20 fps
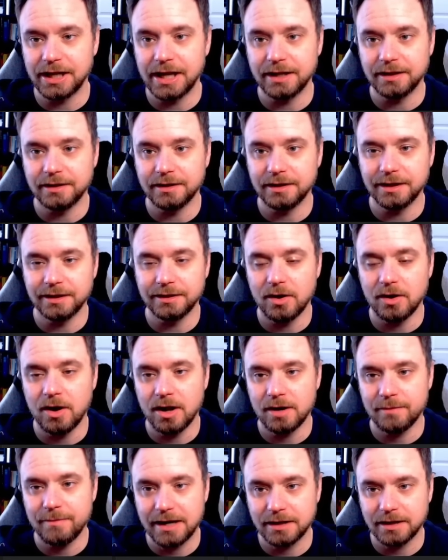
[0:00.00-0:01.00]
and it
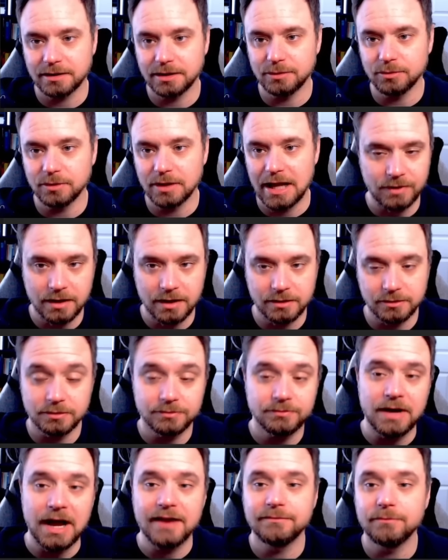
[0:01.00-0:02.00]
automatically will have your
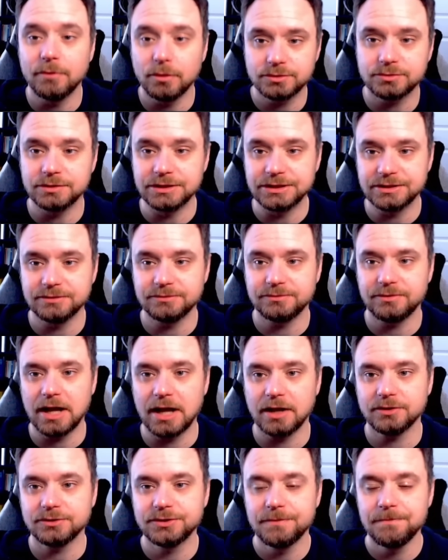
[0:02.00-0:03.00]
5 most recent
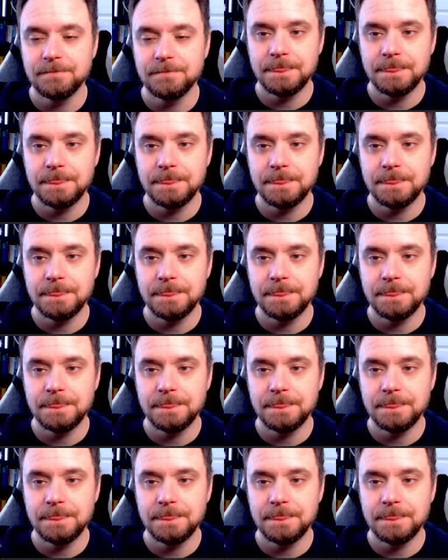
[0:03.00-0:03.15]
files.